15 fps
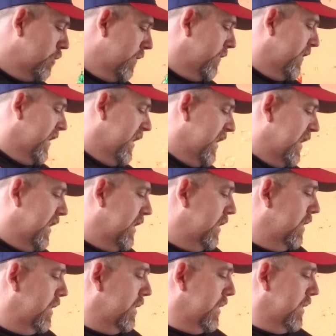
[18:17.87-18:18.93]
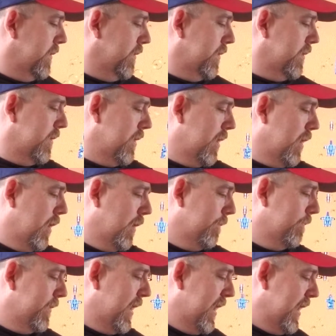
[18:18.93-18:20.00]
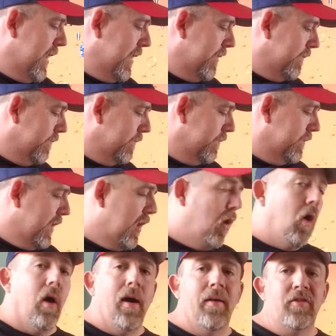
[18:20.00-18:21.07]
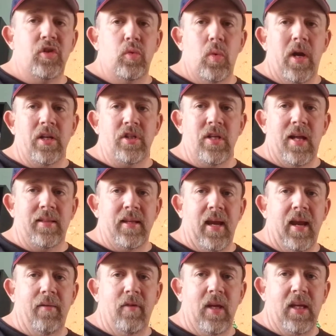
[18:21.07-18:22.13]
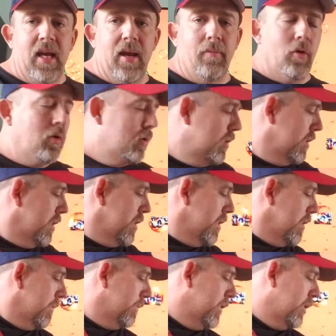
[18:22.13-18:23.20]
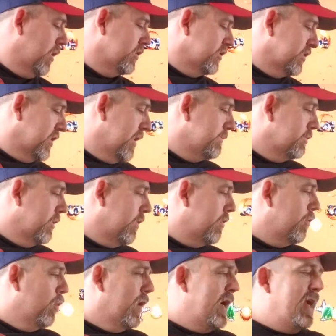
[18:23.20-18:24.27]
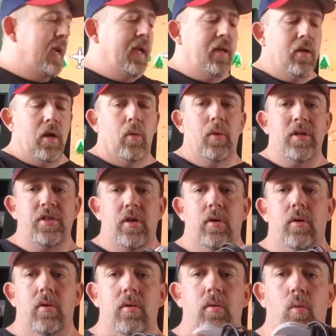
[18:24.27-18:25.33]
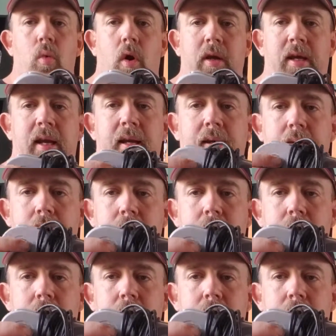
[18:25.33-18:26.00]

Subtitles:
with the RF switch, not the AV cable. But it also comes with 3 original working